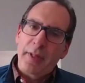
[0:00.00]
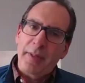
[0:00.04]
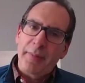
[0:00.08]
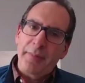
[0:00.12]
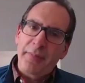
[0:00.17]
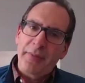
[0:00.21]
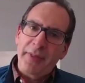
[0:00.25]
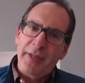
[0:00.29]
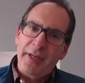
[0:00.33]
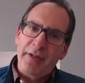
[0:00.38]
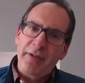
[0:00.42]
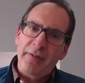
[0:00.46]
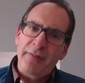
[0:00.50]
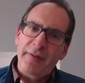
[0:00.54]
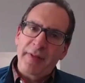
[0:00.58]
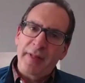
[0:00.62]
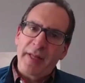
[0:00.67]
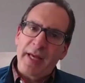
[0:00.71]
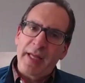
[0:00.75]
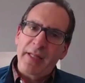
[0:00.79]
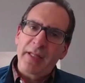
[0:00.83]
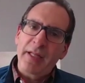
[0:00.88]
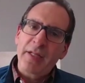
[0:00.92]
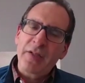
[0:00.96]
Thank you for
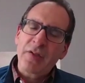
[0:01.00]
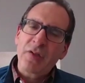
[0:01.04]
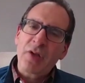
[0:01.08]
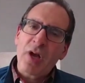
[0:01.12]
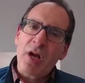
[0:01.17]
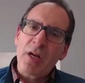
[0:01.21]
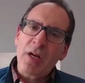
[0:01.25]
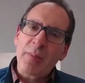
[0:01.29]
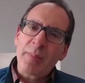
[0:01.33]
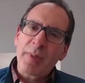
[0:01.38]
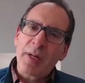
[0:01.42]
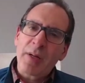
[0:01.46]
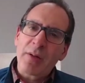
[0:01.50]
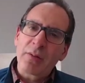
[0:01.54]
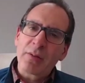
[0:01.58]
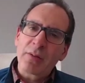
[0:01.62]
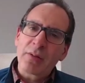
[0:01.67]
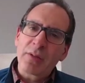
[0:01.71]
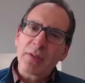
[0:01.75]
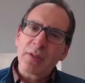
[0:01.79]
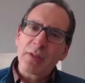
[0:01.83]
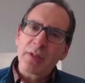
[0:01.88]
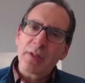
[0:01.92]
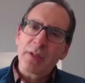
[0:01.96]
that. Let's talk
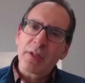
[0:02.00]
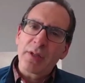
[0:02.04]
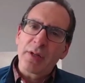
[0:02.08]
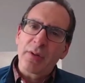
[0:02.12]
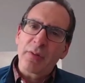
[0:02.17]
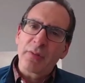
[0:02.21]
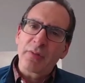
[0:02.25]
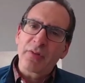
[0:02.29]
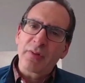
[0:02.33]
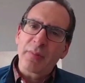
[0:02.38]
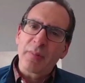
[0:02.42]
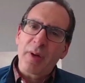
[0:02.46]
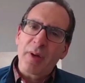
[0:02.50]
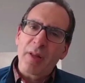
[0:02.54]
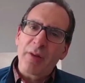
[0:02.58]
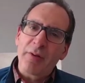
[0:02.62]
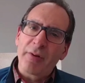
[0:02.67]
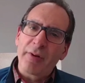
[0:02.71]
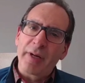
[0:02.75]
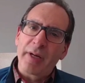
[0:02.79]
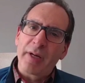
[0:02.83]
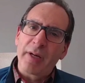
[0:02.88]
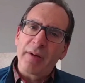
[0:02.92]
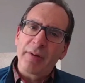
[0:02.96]
about, some
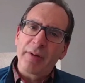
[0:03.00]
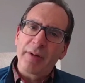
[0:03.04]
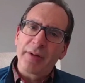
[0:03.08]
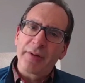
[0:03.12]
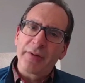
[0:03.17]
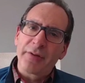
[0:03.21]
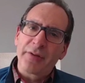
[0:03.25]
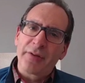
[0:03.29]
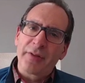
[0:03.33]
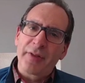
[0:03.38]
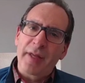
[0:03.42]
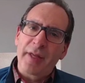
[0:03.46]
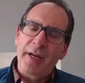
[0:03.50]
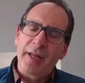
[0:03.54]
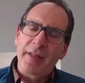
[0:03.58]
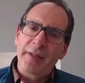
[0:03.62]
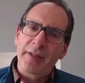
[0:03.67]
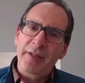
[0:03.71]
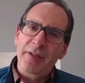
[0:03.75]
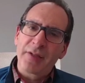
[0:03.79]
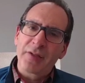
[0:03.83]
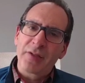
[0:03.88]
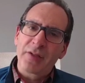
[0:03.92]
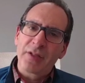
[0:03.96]
other areas that I
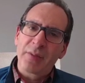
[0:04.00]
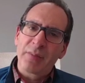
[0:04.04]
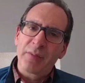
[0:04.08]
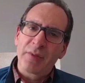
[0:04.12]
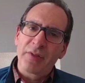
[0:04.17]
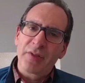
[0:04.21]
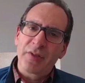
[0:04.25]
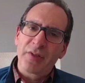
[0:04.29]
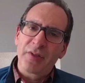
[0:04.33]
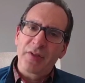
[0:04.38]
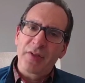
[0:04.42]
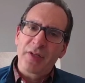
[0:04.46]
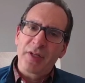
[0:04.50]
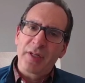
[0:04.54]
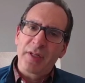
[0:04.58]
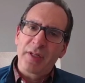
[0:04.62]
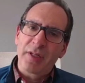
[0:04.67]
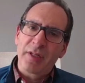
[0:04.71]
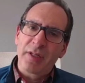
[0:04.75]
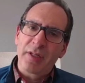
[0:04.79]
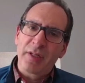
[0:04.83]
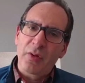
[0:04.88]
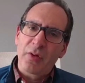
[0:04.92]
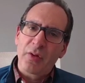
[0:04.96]
think Siemens is
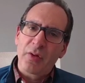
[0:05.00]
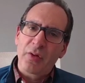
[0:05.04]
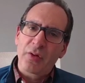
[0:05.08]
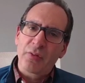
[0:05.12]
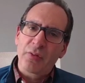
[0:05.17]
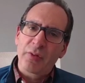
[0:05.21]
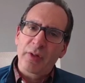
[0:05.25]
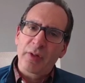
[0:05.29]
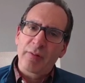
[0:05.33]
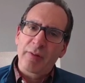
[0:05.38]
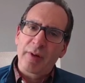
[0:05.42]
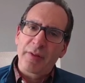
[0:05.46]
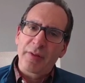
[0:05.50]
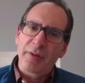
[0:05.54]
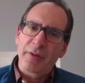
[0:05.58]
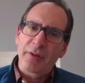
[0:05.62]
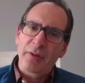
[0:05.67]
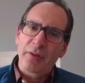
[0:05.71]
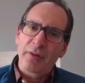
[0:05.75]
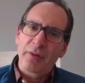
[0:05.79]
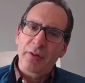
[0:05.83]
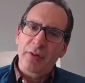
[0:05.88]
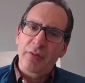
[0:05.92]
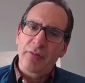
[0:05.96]
in. It's really around
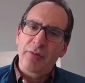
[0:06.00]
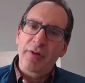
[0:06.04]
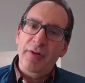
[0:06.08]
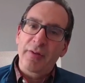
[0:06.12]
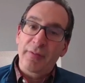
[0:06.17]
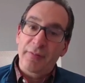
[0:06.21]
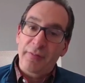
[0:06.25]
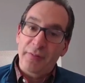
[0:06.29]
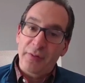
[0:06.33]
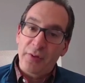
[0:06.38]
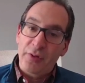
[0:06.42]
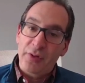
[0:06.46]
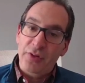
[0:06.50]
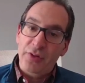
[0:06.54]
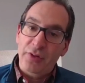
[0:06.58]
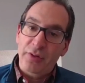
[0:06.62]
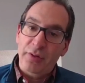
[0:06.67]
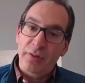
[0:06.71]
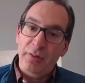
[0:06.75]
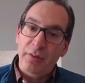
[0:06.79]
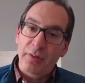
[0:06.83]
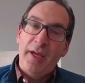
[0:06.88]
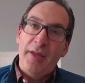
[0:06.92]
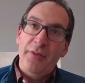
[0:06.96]
the grid of the
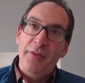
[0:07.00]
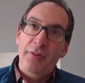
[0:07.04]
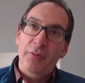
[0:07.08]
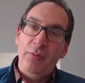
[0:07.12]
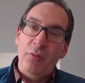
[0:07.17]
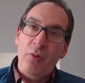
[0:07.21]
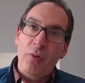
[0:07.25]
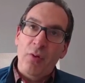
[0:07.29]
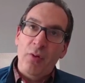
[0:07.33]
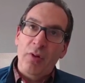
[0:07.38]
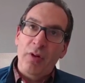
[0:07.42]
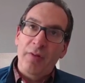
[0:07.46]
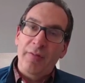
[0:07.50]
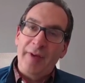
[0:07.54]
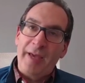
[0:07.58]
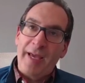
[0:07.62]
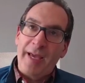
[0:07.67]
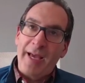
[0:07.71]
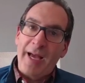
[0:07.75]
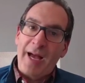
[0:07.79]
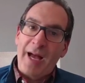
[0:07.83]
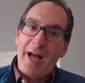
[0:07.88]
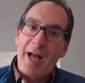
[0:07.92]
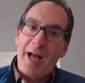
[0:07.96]
future and the role of
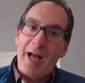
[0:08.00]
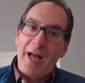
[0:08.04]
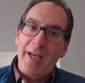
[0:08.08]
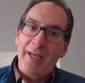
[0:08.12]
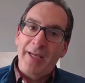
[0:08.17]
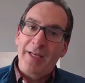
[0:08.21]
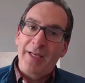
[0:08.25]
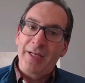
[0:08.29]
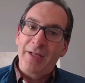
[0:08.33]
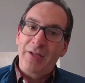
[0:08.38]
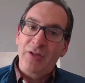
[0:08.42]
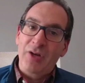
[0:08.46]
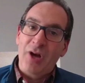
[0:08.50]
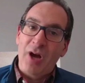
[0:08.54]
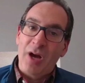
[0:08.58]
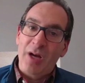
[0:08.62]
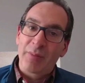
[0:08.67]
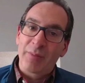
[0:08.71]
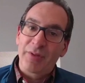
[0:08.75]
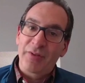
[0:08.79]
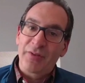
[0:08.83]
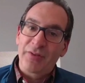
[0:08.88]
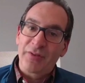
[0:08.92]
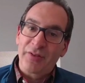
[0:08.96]
AI and
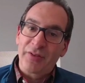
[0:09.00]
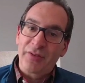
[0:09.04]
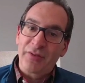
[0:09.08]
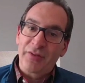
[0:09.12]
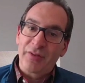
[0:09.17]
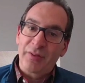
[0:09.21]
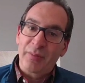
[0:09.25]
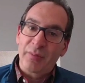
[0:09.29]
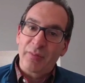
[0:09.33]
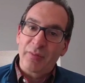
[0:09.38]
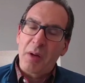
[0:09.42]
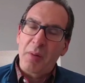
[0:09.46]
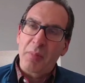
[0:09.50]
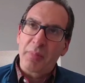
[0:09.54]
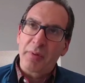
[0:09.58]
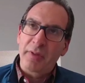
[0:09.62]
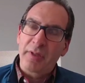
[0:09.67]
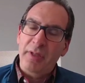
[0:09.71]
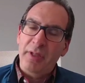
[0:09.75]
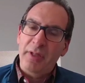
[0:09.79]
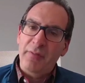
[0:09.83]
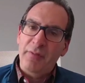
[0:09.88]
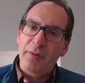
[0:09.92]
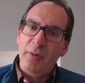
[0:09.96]
autonomous system. I
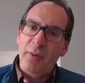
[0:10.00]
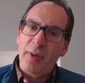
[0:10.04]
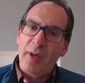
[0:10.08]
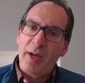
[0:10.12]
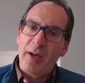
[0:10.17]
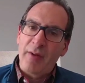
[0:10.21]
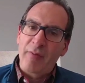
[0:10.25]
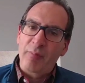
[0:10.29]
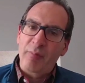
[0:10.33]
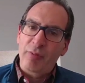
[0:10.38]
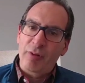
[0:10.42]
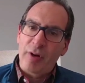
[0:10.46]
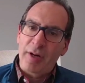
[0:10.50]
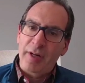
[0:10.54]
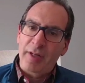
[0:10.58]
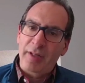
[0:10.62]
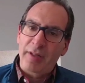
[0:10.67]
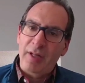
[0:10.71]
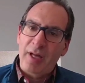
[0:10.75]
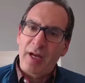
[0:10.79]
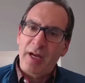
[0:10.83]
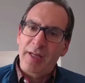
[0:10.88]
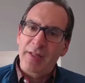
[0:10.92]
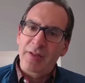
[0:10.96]
believe you have
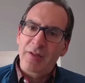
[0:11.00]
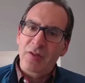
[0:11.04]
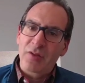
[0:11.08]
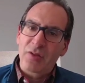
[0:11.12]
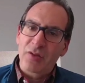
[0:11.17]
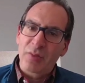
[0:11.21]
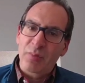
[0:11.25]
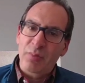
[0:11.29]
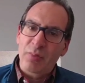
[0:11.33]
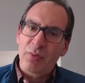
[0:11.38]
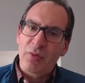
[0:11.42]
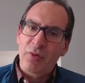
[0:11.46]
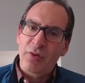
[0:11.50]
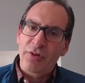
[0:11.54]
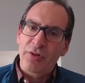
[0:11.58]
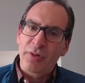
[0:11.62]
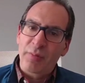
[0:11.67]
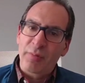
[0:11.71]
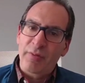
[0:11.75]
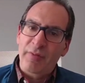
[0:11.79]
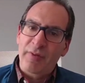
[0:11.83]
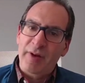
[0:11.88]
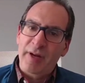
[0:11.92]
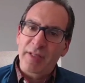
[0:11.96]
product lines and support and
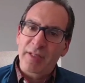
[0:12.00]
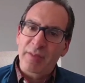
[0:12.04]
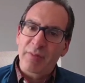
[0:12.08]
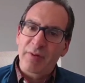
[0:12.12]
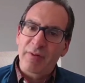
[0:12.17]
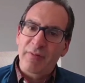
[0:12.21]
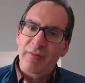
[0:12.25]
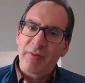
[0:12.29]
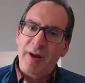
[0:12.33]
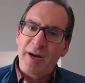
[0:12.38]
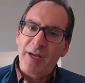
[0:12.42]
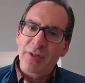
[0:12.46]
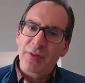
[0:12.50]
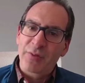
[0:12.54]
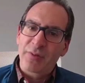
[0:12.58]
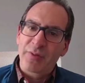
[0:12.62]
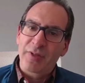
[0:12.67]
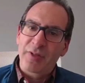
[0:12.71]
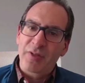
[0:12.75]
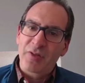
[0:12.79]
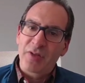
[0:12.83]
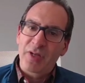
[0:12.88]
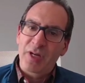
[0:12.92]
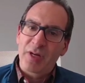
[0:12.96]
you provide some advisory
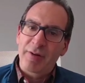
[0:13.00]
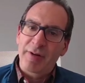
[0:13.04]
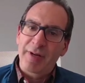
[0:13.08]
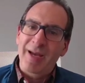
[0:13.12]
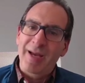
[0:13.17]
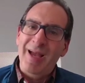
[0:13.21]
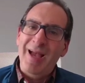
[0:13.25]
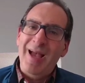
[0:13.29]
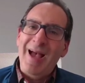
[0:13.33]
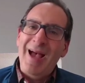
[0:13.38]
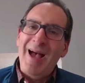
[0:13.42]
in this area.